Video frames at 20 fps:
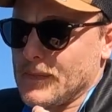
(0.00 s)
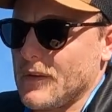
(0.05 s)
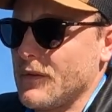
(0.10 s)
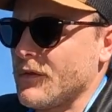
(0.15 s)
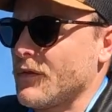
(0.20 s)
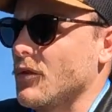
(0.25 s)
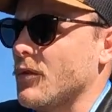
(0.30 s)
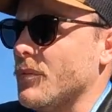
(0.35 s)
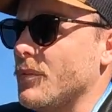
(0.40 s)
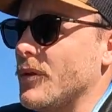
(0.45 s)

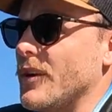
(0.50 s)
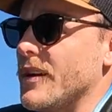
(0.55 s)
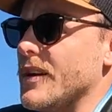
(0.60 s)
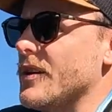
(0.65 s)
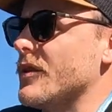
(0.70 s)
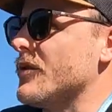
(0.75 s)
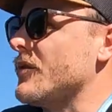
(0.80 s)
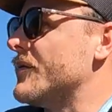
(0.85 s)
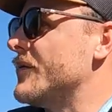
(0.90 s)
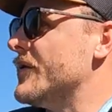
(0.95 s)
I've caught
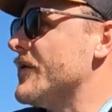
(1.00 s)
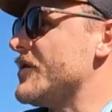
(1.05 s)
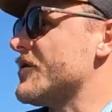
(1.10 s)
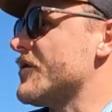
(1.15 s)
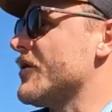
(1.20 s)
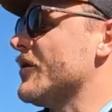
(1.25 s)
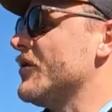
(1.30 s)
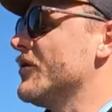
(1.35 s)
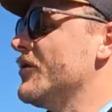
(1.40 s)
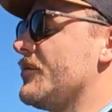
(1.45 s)
plenty of good fish
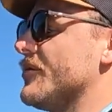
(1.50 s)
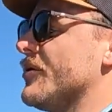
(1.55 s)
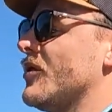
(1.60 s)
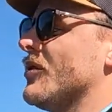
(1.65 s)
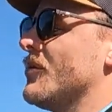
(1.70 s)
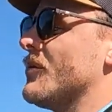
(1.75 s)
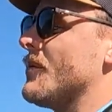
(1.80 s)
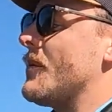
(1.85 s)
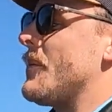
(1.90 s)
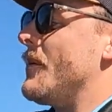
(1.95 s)
on a loop
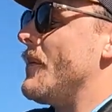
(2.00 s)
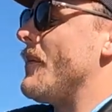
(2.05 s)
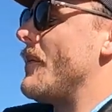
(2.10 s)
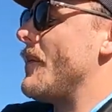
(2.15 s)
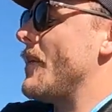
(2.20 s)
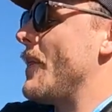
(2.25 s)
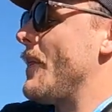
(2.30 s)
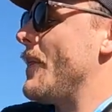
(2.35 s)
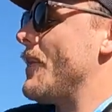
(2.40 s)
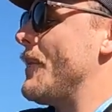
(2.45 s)
knot.
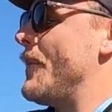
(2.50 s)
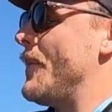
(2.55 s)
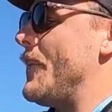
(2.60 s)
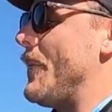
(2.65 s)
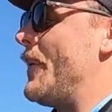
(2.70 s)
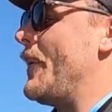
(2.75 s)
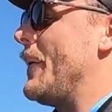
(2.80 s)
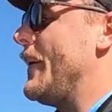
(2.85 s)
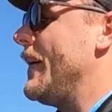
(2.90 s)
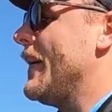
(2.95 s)

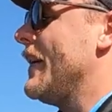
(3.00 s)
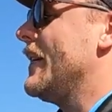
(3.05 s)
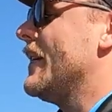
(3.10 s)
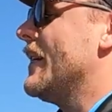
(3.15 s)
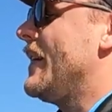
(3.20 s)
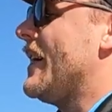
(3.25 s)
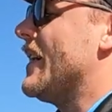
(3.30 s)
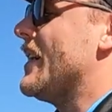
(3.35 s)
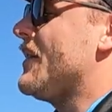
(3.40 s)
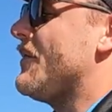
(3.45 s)

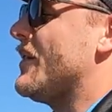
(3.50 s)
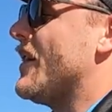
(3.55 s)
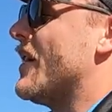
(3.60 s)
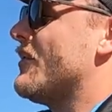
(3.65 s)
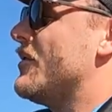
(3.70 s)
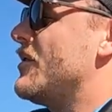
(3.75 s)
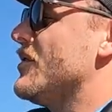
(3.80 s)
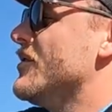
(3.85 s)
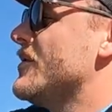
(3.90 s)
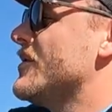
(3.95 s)
And if you're
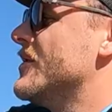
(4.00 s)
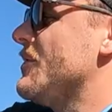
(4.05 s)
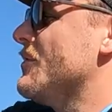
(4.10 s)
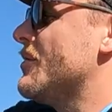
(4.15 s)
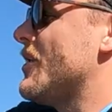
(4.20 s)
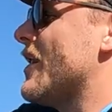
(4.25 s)
ever using